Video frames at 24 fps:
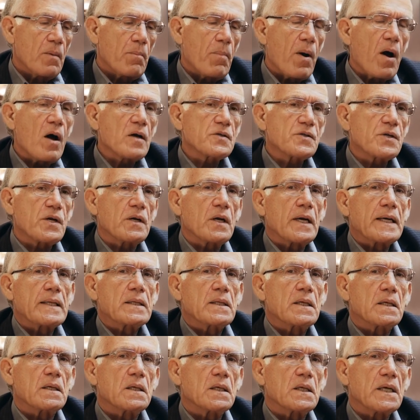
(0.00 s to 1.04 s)

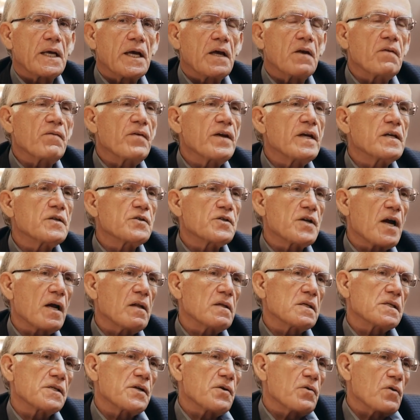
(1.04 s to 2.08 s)
postulate that envy and
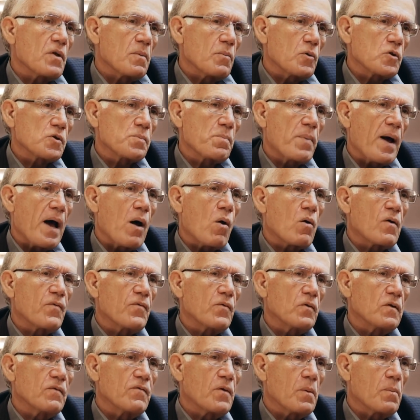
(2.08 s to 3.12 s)
jealousy are the most
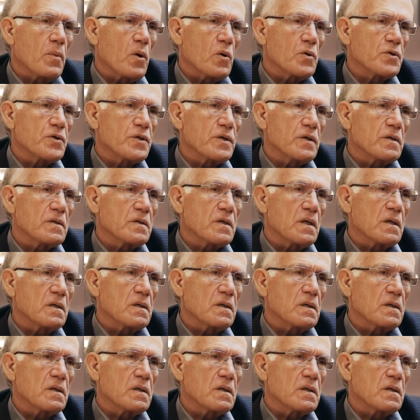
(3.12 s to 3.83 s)
powerful of emotions,